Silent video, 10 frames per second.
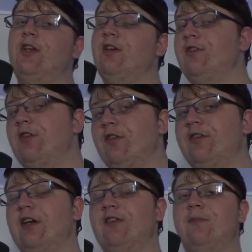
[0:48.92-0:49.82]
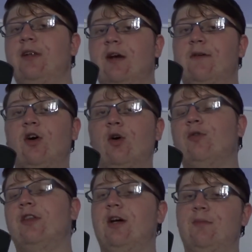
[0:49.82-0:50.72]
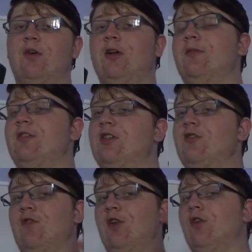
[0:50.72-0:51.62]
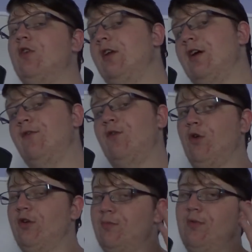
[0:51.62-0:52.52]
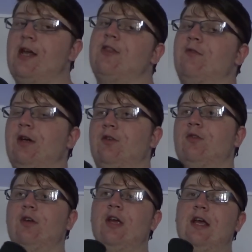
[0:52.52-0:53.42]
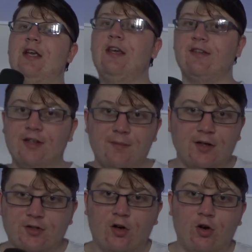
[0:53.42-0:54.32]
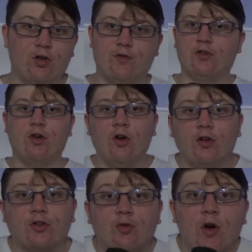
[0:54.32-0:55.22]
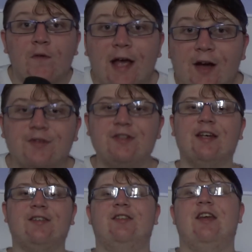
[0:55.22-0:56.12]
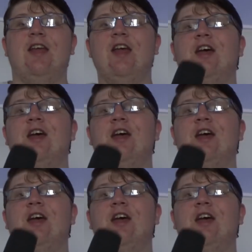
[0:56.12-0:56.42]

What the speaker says: T-Series hasn't been able to hold the #1 position for long enough for it to break the record. Yes, they managed to hold it for a total of 12 hours yesterday.